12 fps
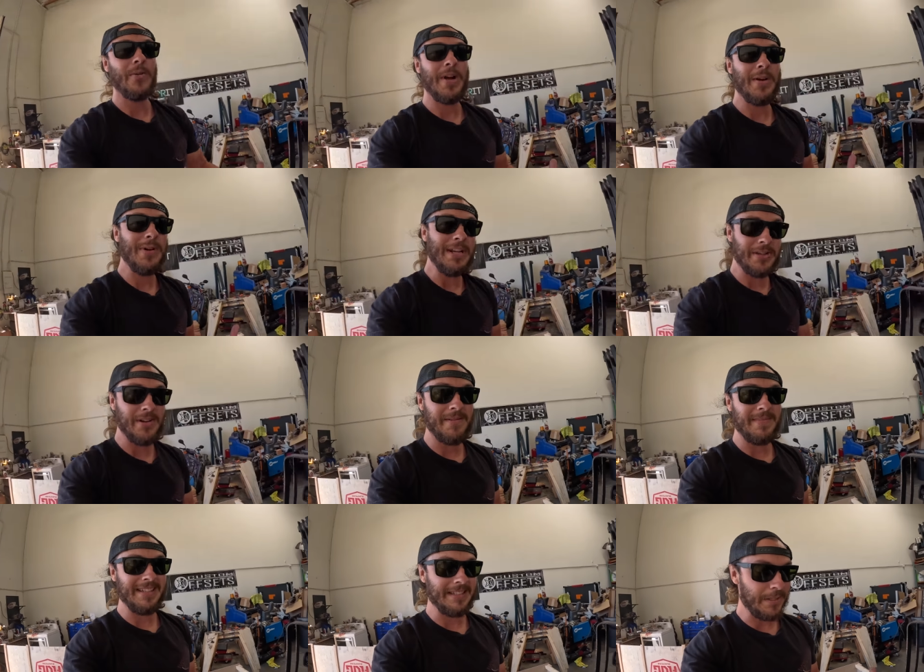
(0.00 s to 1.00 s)
the way we do
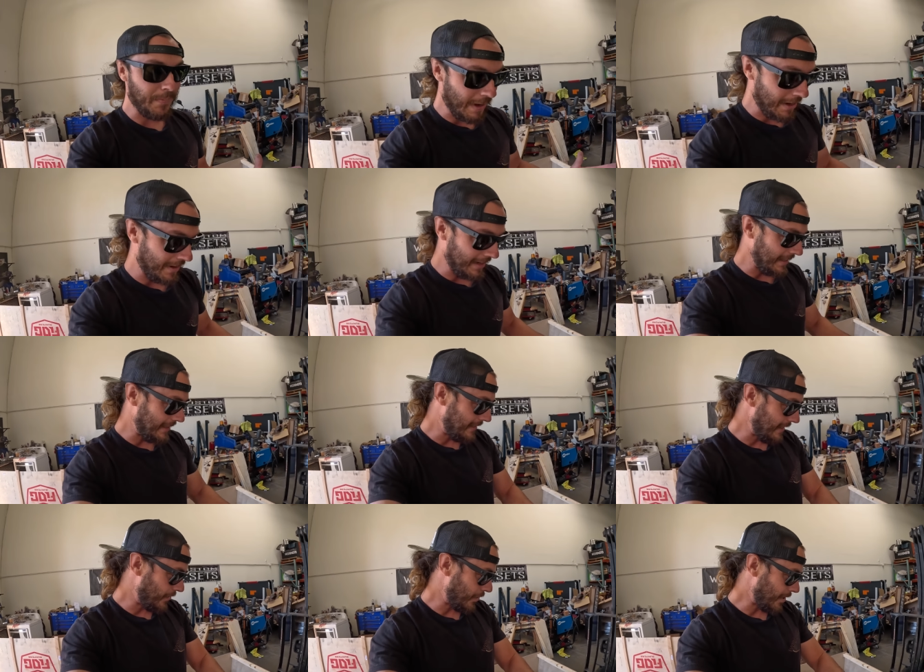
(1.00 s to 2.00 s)
them is it's better to get these
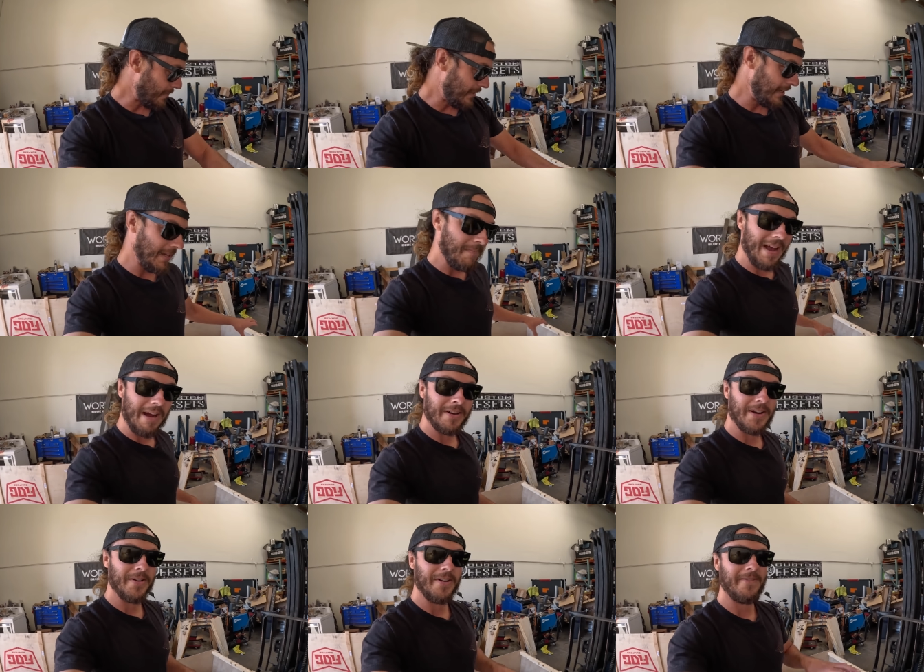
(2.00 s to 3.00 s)
things just completely powder
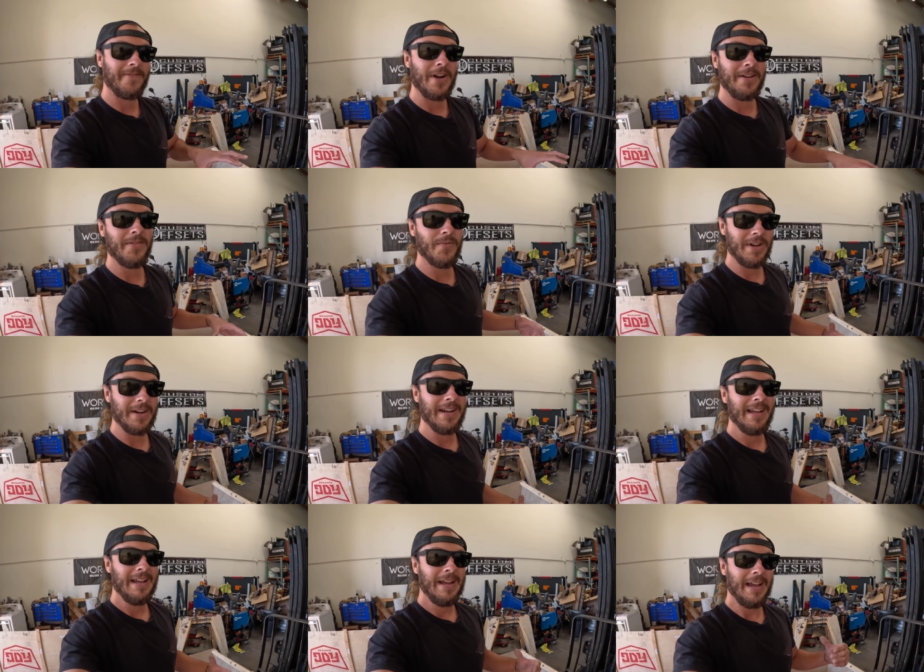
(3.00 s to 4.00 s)
coated front and
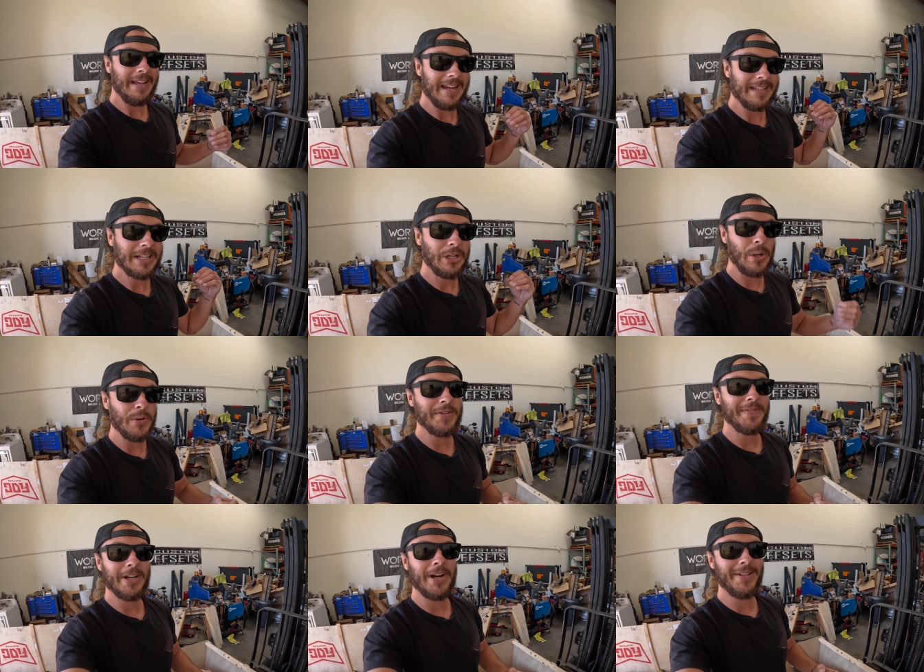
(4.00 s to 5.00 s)
rear and as close
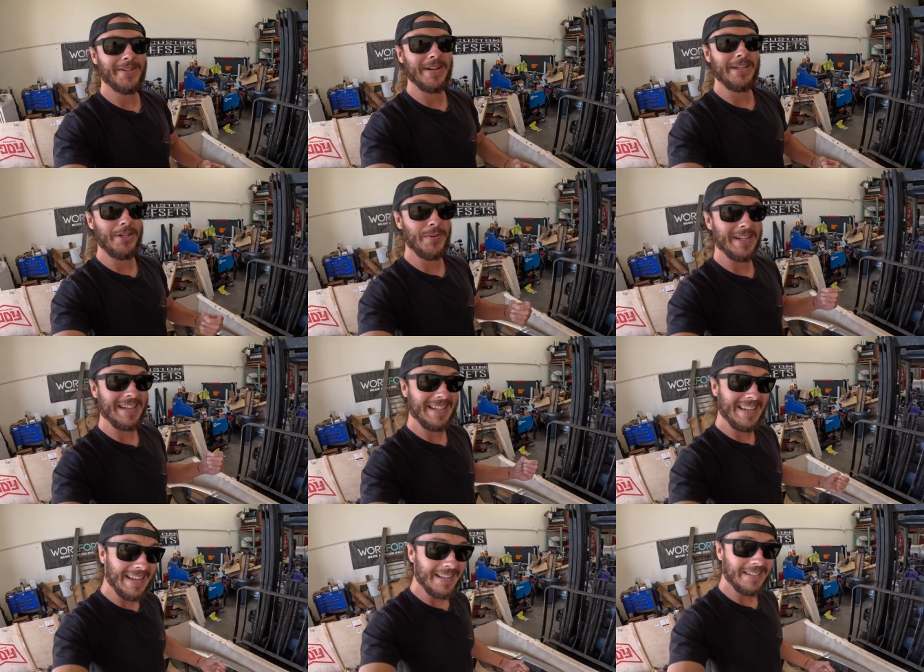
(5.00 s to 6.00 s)
of a color as you can
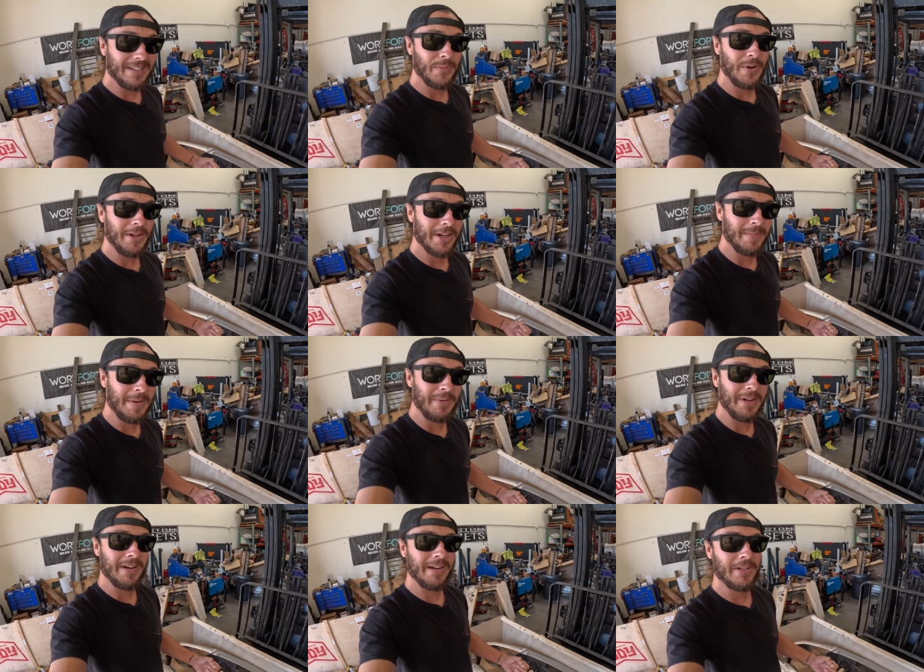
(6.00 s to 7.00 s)
get to what you're gonna be
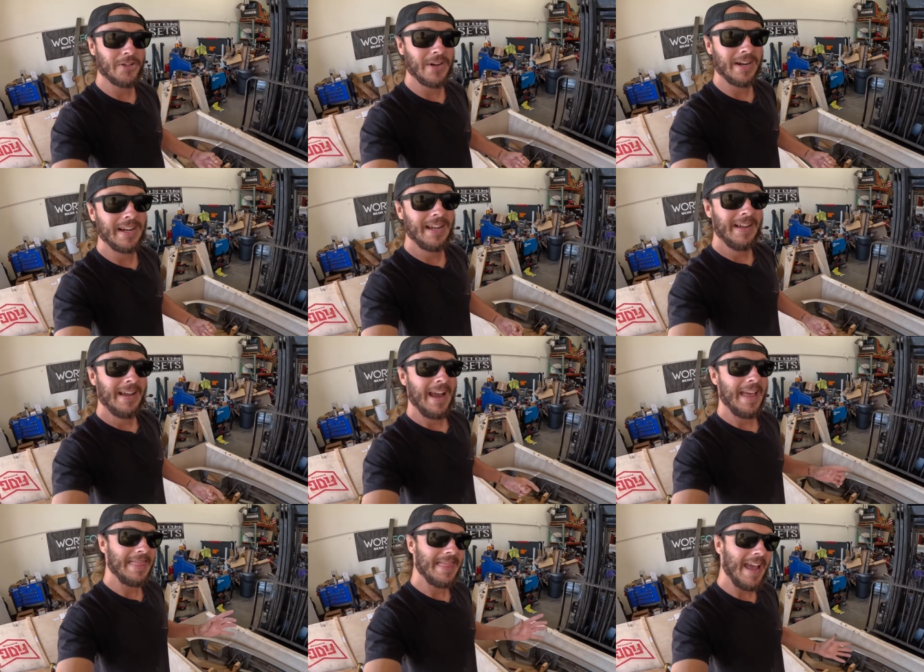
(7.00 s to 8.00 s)
putting on the truck,
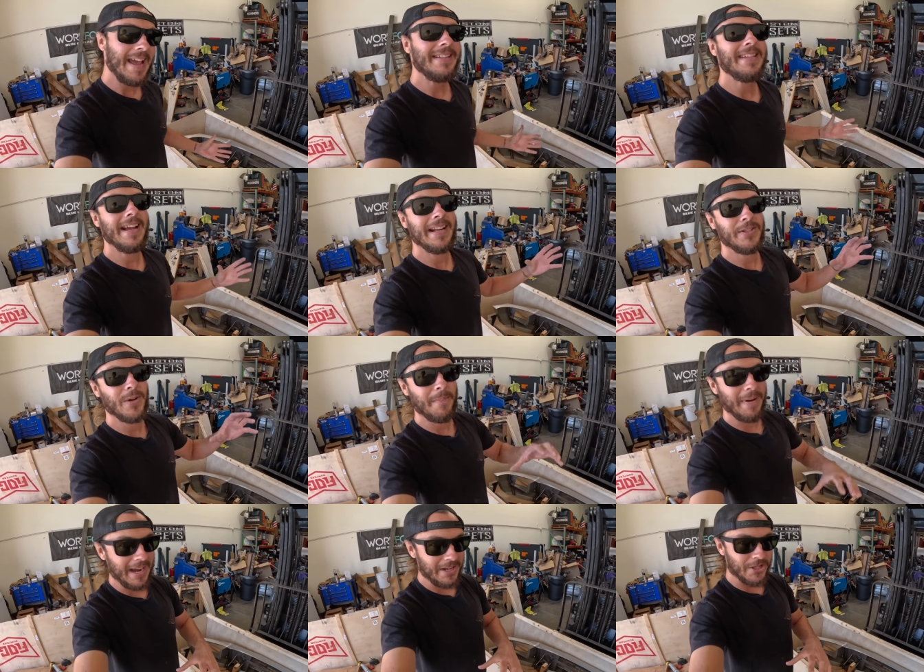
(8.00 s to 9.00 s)
and then take it to a
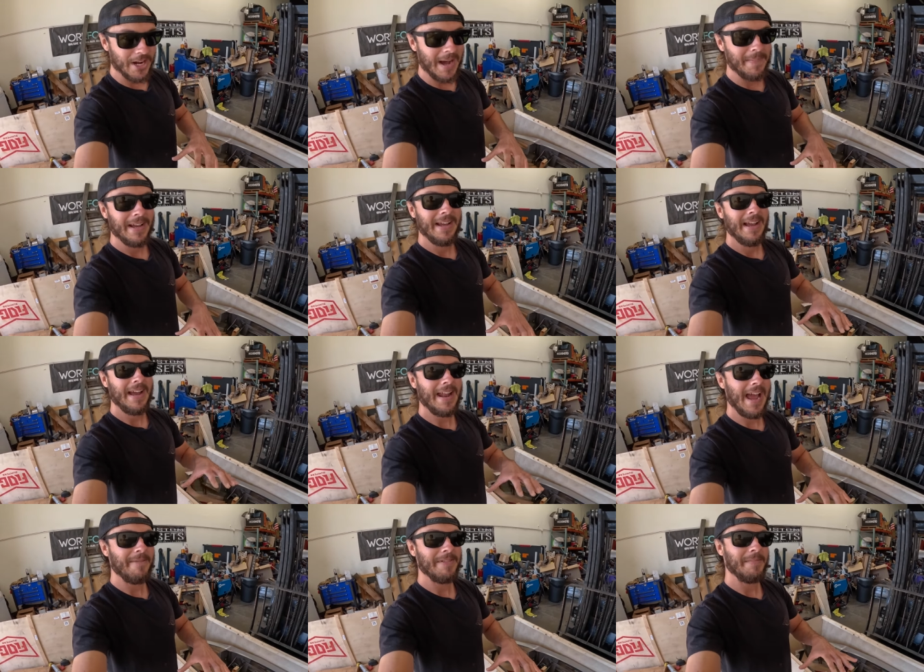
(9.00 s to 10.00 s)
paint shop and
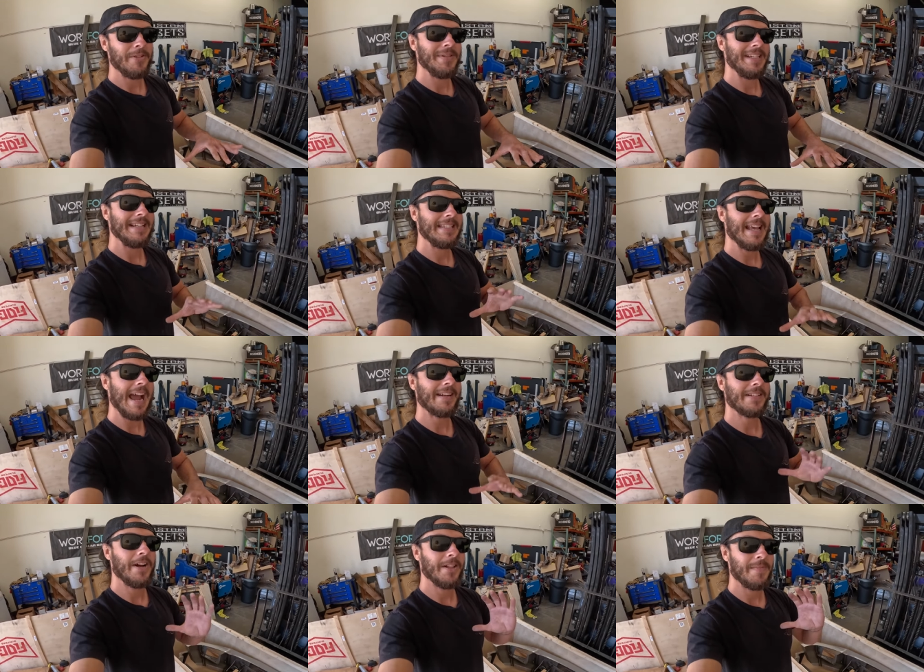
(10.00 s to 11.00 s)
have them do the
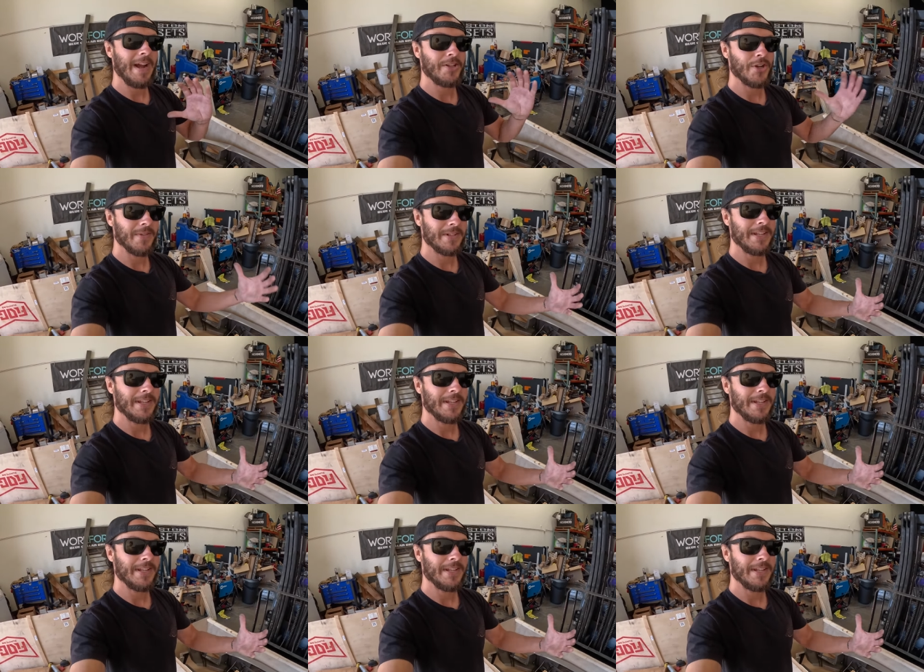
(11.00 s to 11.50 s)
exact color match over